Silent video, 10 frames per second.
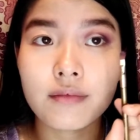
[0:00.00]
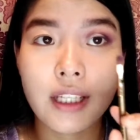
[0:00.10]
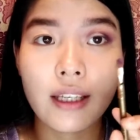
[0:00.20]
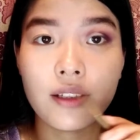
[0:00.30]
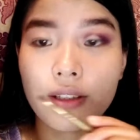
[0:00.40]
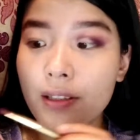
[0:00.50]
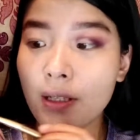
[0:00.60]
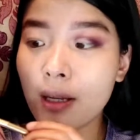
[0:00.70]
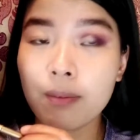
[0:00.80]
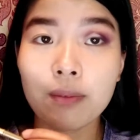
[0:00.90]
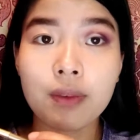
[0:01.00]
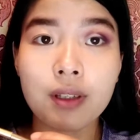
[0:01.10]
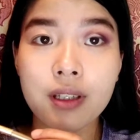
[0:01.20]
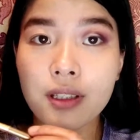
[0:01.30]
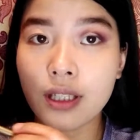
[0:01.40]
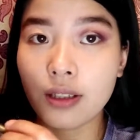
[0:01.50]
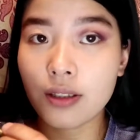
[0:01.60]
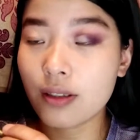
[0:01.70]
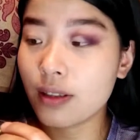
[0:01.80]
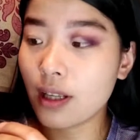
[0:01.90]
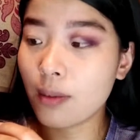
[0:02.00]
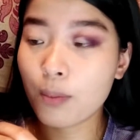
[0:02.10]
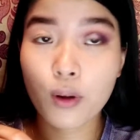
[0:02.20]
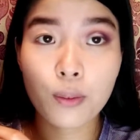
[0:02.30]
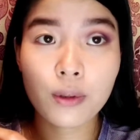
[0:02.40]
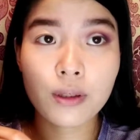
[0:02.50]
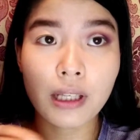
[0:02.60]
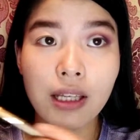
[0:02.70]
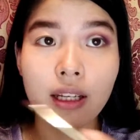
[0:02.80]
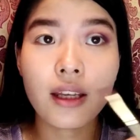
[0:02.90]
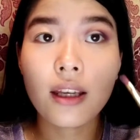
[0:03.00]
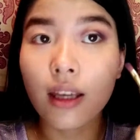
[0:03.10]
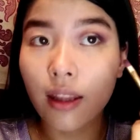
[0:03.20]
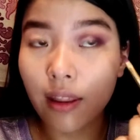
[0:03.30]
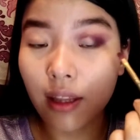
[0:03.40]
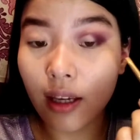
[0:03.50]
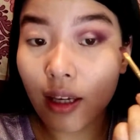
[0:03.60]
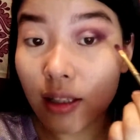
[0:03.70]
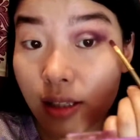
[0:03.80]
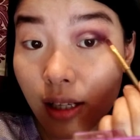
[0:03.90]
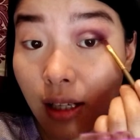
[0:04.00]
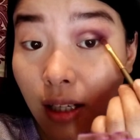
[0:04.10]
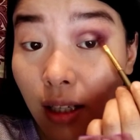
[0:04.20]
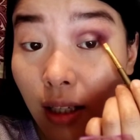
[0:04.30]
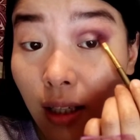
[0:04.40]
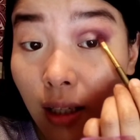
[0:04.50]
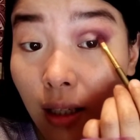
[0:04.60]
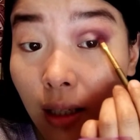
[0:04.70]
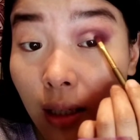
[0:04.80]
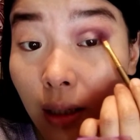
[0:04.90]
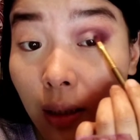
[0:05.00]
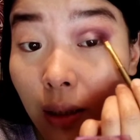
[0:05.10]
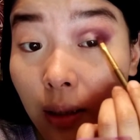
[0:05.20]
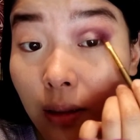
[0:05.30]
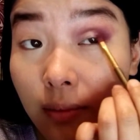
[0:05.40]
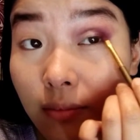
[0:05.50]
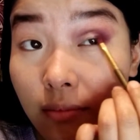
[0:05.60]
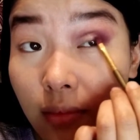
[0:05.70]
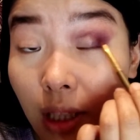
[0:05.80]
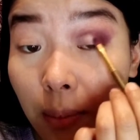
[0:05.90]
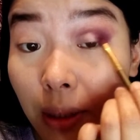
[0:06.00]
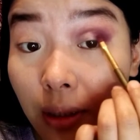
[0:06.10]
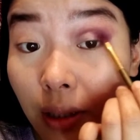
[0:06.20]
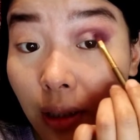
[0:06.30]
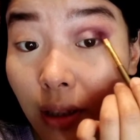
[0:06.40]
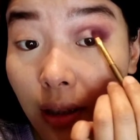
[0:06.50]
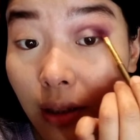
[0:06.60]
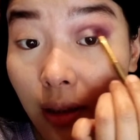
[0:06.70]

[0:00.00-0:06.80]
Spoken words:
take the same purple shade and then gently keep it here.